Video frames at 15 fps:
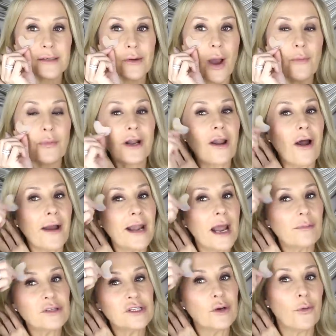So I would line
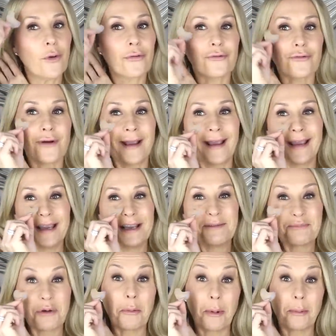up two or three,
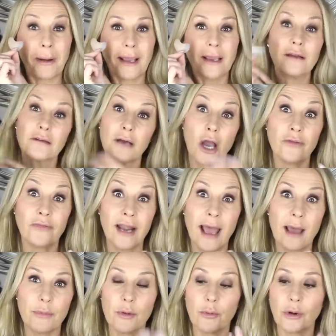probably,
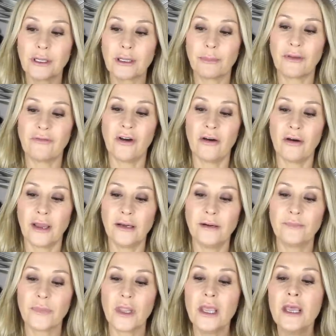overlap them, or it'll be
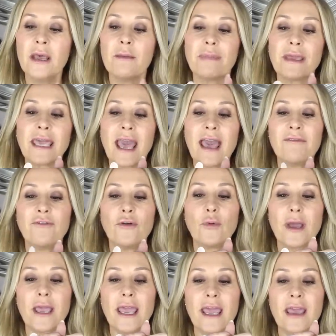fine. Be
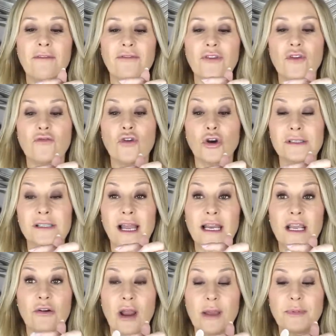careful if you've got
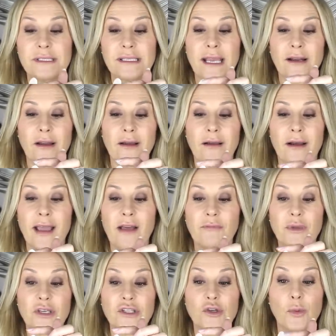slightly crepey skin like I
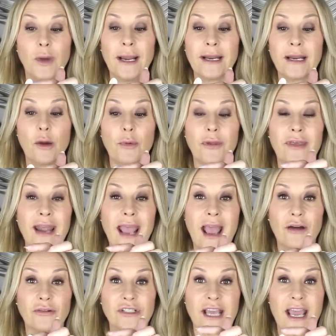have, because you will end up with an
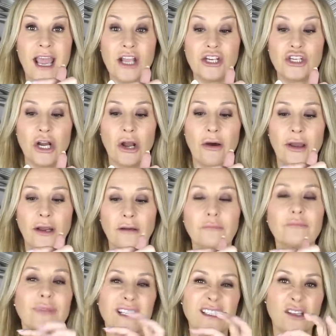outer edge
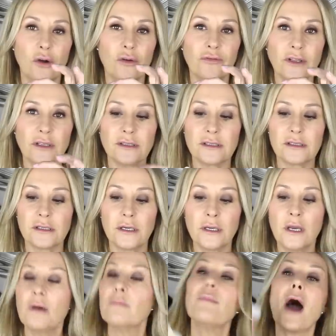line, but it softens.
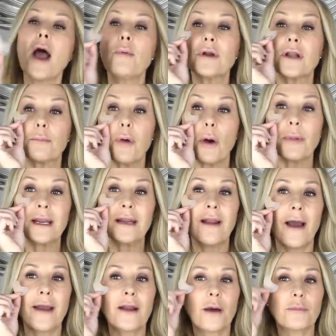But I would probably
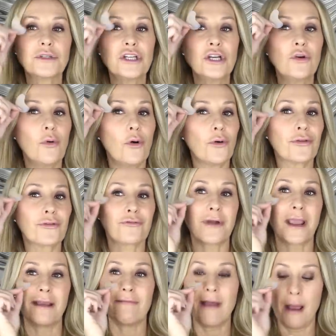line up two or
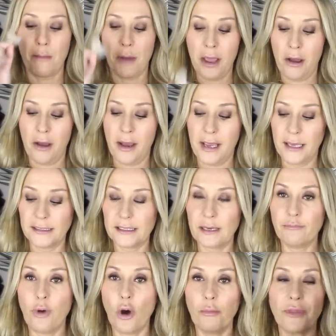three round my eyes,
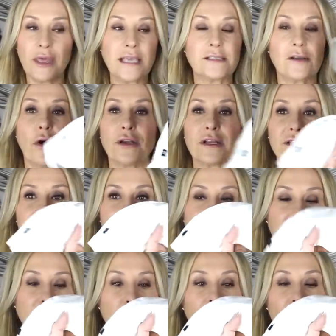pop these on and
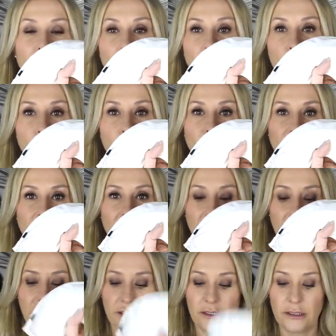stick them on a long haul
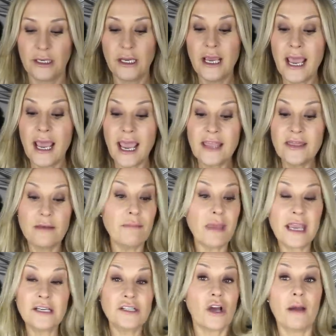flight. In the
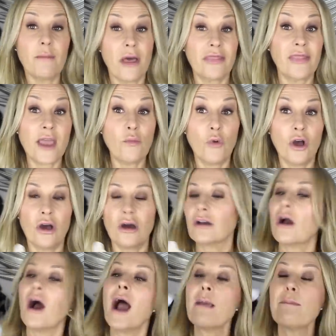meantime, they
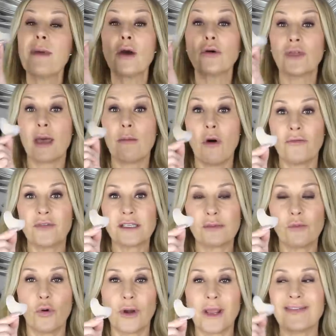work. I peeled them off
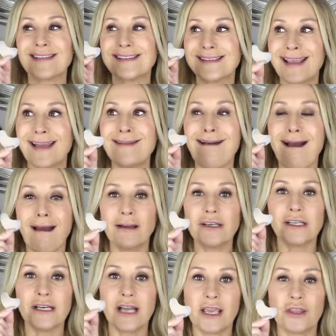this morning. The skin
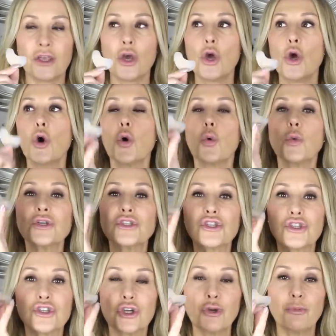underneath
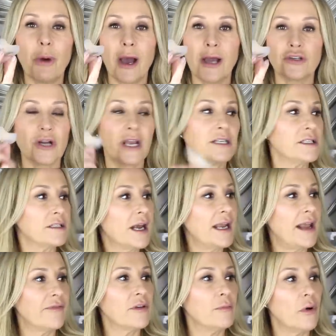was super hydrated. I
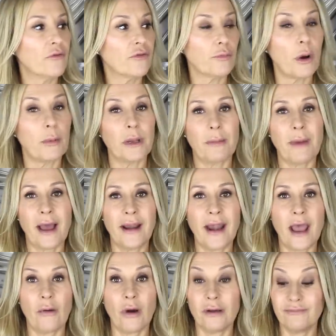left them on for probably about an
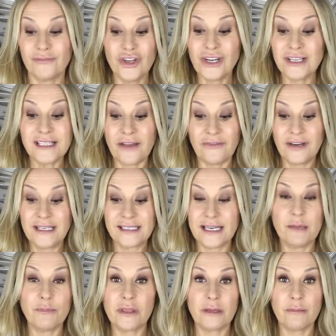hour. You could definitely
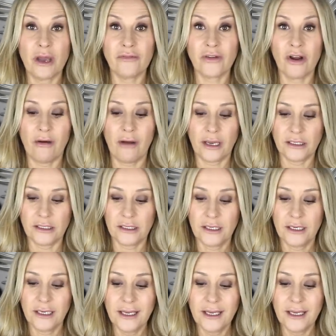sleep in them overnight.